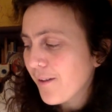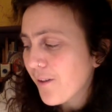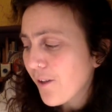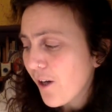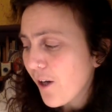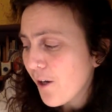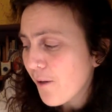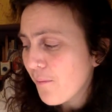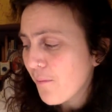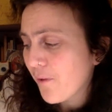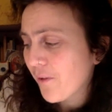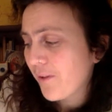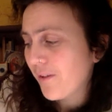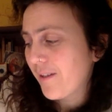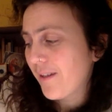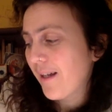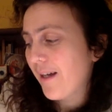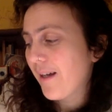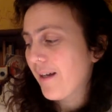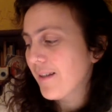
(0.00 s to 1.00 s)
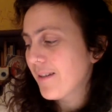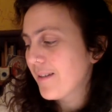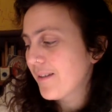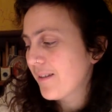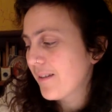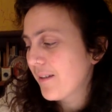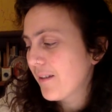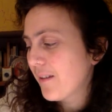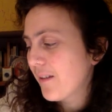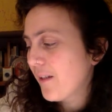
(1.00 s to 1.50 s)
Come on, Dad,
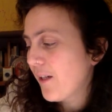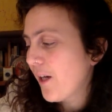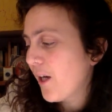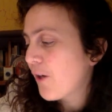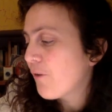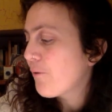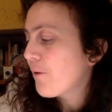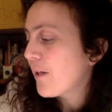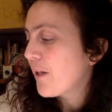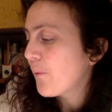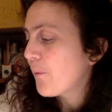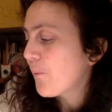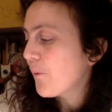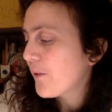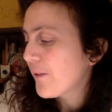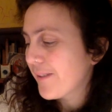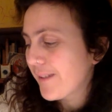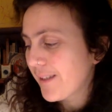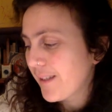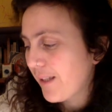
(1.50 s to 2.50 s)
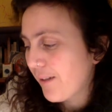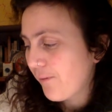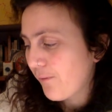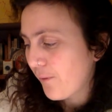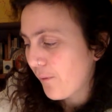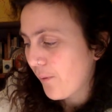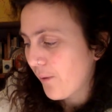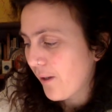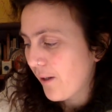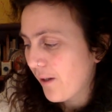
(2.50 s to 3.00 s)
I really want to give
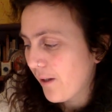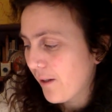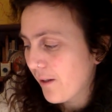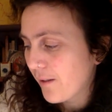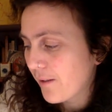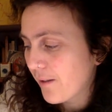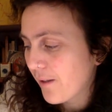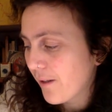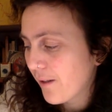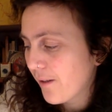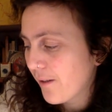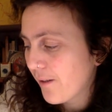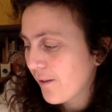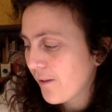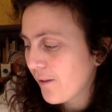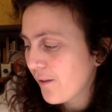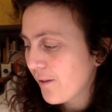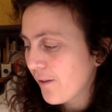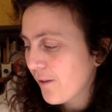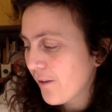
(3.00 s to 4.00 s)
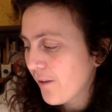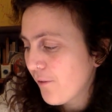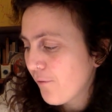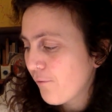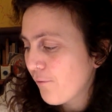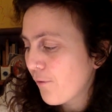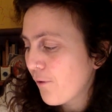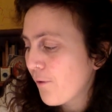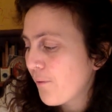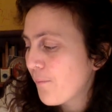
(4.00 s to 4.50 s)
you a hug.
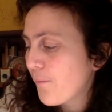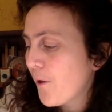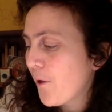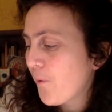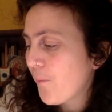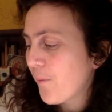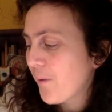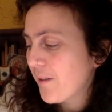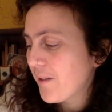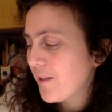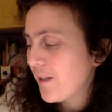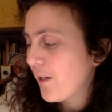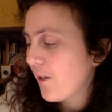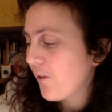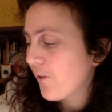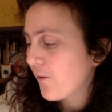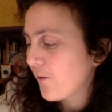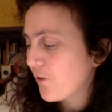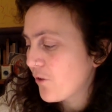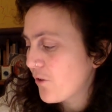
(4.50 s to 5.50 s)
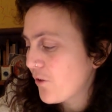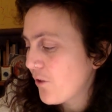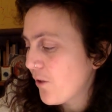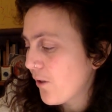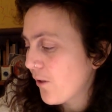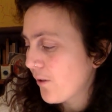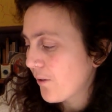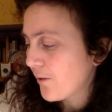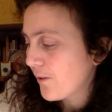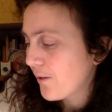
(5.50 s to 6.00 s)
For a moment he looked
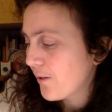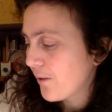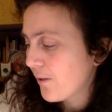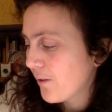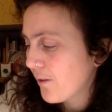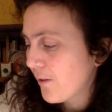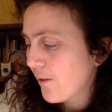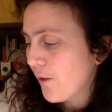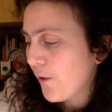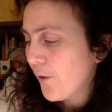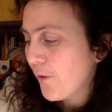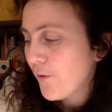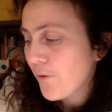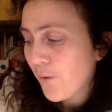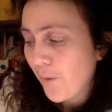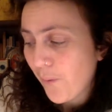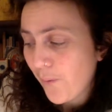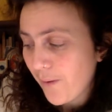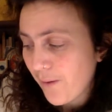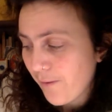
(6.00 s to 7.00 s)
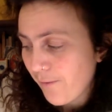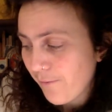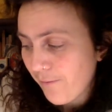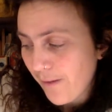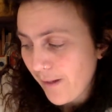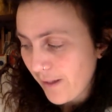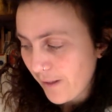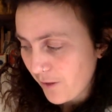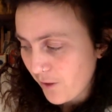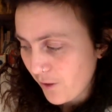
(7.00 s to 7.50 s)
shocked. Showing
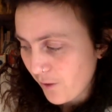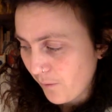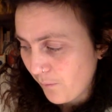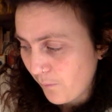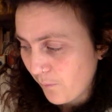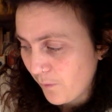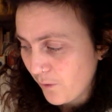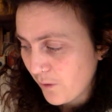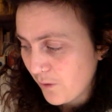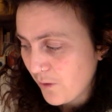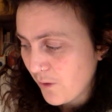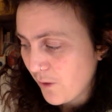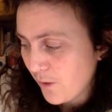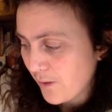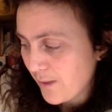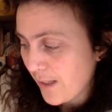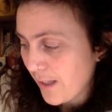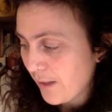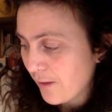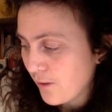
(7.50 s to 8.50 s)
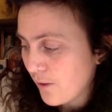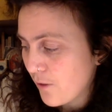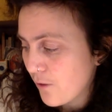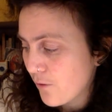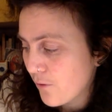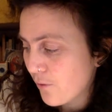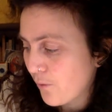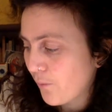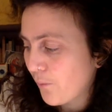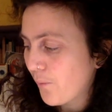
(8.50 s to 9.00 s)
affection was not our
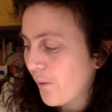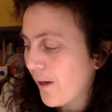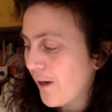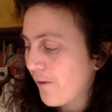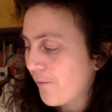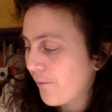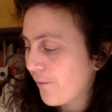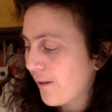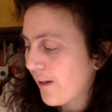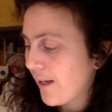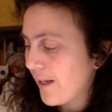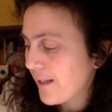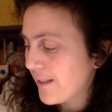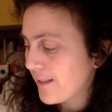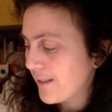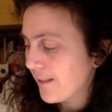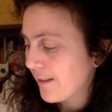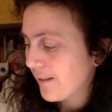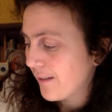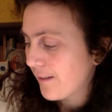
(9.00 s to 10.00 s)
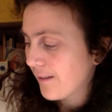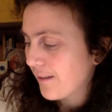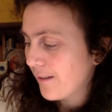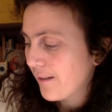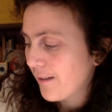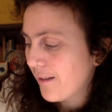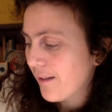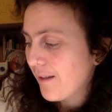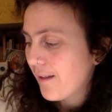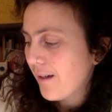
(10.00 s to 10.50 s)
usual way of relating.
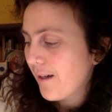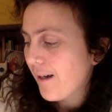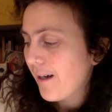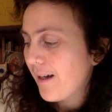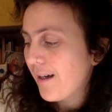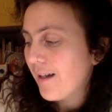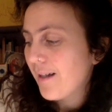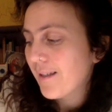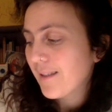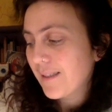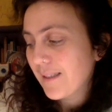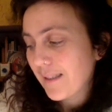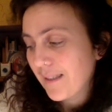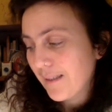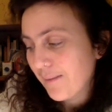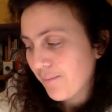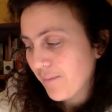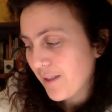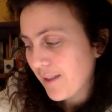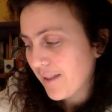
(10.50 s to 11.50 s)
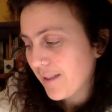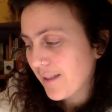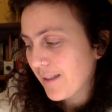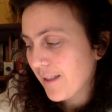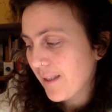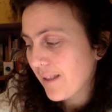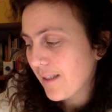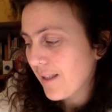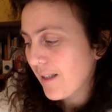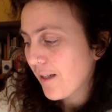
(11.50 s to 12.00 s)
I asked him to
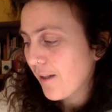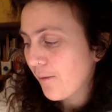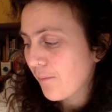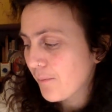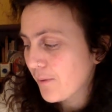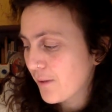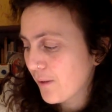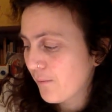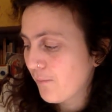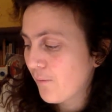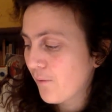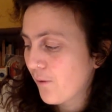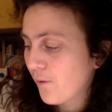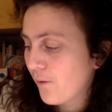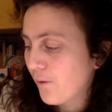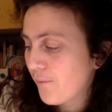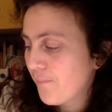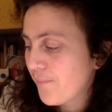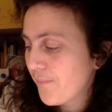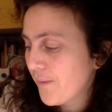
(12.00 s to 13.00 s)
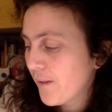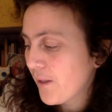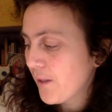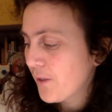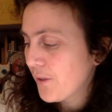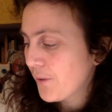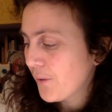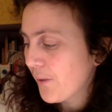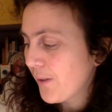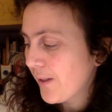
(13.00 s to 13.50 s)
sit up some more
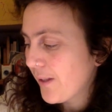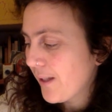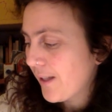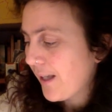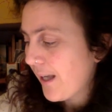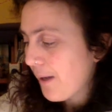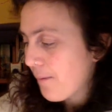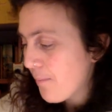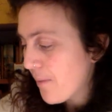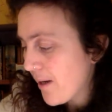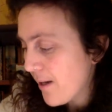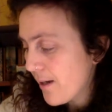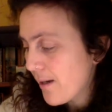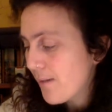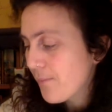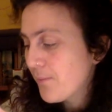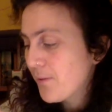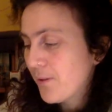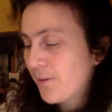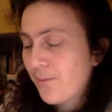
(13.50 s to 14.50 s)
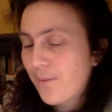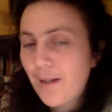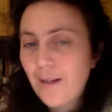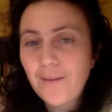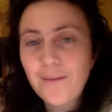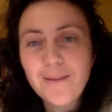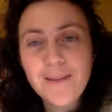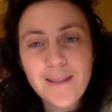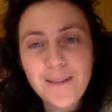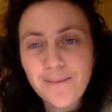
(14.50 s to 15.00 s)
so I could get my arms
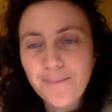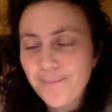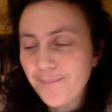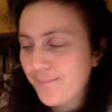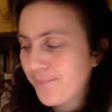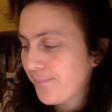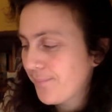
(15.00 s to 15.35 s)
around him.